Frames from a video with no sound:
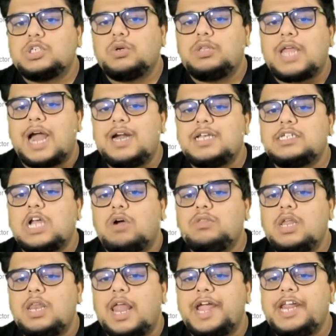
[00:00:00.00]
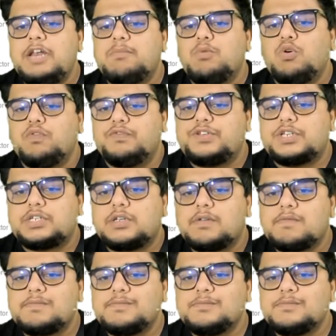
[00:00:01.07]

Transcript: So that is how the line moves.